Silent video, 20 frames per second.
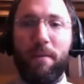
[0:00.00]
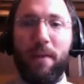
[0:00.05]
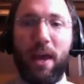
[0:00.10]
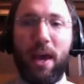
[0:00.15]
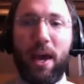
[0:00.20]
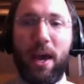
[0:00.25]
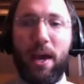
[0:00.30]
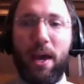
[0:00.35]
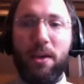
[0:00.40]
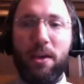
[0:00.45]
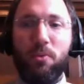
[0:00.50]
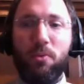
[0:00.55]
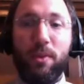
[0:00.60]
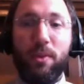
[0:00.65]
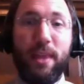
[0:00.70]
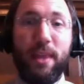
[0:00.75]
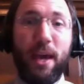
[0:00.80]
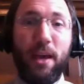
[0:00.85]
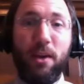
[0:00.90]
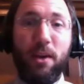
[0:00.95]
And with
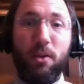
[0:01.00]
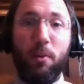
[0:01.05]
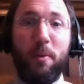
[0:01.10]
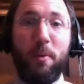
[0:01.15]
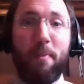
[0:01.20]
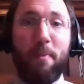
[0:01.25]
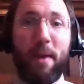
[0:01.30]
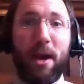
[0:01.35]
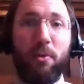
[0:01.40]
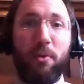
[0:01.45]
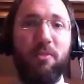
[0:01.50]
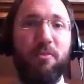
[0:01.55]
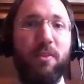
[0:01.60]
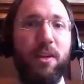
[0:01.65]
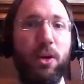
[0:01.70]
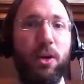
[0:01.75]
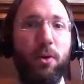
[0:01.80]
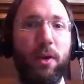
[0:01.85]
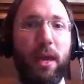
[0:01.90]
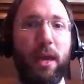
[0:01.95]
that, we'll be back with the
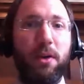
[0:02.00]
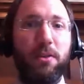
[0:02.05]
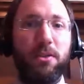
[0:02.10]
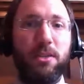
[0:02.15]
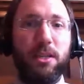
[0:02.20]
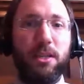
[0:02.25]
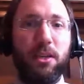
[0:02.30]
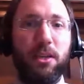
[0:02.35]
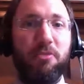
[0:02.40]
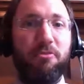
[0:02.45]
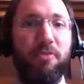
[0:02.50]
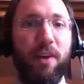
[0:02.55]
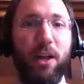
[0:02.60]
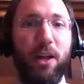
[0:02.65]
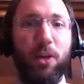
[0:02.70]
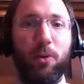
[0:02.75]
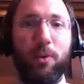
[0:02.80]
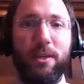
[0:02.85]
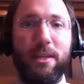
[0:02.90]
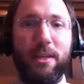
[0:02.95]
video counting the
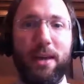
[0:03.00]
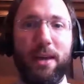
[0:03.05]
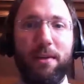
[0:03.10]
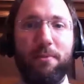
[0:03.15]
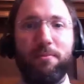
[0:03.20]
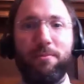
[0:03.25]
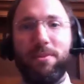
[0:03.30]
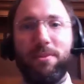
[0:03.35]
following day.